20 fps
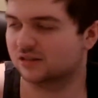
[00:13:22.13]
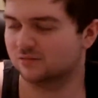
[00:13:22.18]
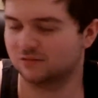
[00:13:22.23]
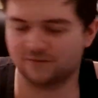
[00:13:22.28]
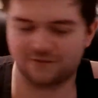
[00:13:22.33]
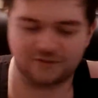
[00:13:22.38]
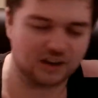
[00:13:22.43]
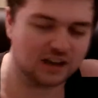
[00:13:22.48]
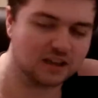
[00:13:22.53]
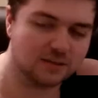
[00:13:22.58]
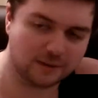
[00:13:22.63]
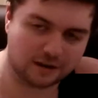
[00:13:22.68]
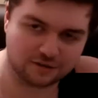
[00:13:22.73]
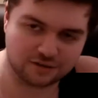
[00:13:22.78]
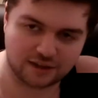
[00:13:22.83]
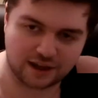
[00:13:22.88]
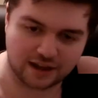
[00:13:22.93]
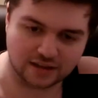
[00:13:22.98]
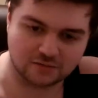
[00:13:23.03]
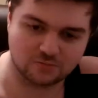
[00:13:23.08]
Forget about
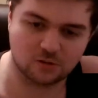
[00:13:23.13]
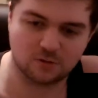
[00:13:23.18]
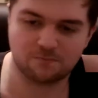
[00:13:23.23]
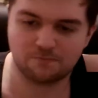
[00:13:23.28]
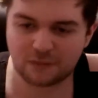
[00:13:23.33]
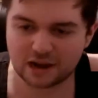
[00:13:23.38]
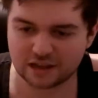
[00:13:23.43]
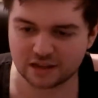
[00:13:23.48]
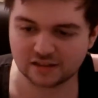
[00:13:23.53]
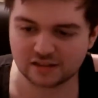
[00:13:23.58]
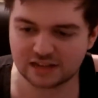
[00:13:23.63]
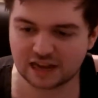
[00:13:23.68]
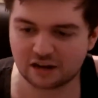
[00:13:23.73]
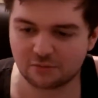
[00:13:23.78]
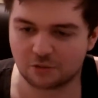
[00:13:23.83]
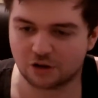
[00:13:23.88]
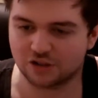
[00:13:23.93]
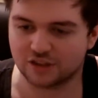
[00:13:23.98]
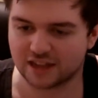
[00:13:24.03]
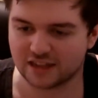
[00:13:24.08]
that. What matters now more
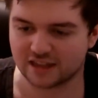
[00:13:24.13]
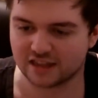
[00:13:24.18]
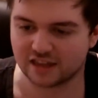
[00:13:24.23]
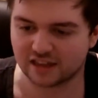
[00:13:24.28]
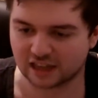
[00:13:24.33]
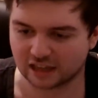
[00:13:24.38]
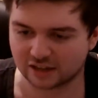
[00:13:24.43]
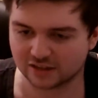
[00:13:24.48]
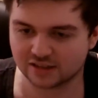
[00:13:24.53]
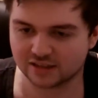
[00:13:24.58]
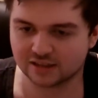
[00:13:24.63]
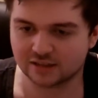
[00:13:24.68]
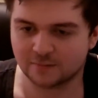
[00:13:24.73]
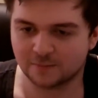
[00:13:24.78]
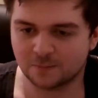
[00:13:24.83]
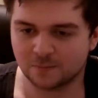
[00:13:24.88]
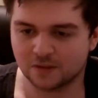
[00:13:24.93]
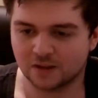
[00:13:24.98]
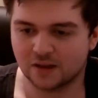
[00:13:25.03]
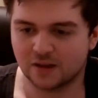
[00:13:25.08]
than anything else
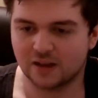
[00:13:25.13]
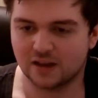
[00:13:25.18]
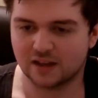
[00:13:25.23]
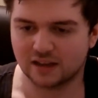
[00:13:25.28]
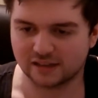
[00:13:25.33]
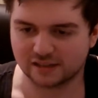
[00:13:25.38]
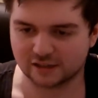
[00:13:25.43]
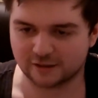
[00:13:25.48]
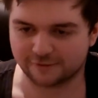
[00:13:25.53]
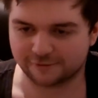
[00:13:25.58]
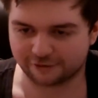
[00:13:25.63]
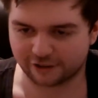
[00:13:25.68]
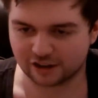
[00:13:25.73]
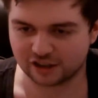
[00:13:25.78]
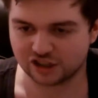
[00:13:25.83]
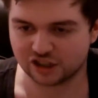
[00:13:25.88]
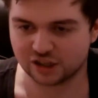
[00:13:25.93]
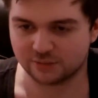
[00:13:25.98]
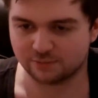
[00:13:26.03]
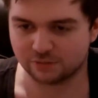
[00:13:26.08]
is the
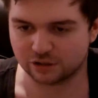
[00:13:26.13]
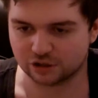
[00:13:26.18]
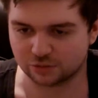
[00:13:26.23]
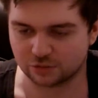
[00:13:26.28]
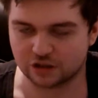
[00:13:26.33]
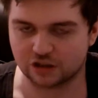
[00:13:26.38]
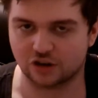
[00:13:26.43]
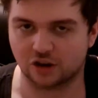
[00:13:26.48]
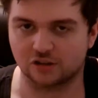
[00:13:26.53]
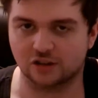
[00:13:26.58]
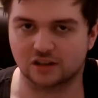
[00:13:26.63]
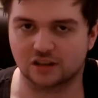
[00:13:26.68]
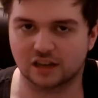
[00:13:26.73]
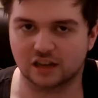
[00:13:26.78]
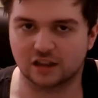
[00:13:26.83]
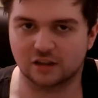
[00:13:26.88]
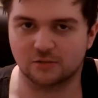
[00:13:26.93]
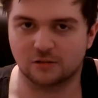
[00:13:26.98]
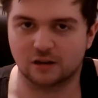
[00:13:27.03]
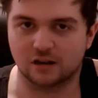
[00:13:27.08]
friendship between Gon and Killua,